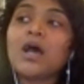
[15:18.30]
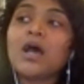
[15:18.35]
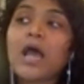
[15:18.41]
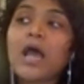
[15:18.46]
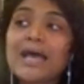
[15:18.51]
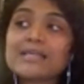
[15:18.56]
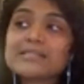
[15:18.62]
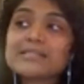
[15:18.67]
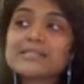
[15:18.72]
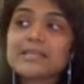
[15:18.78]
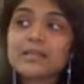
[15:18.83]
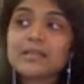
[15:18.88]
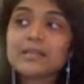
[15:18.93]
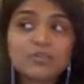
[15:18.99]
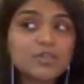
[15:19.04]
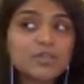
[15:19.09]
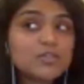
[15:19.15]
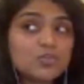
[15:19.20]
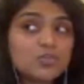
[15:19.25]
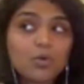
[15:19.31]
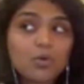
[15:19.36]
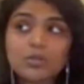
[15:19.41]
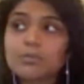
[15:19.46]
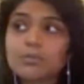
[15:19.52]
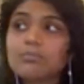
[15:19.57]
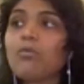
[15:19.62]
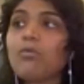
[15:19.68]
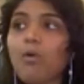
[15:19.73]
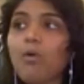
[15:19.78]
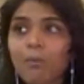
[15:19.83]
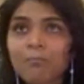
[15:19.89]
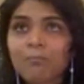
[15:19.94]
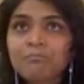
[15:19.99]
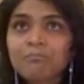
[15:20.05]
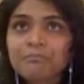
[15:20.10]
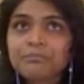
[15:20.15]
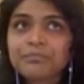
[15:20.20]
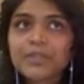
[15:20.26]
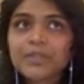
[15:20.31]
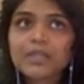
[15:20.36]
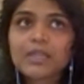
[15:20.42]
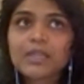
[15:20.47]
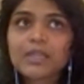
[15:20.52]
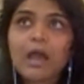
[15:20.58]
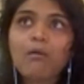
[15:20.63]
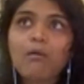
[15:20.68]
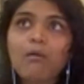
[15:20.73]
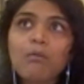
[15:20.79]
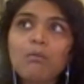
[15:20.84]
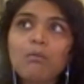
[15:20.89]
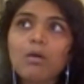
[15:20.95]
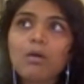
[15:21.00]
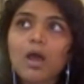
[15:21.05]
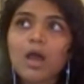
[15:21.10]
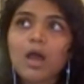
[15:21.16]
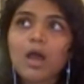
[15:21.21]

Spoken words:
has increased all the more. Now,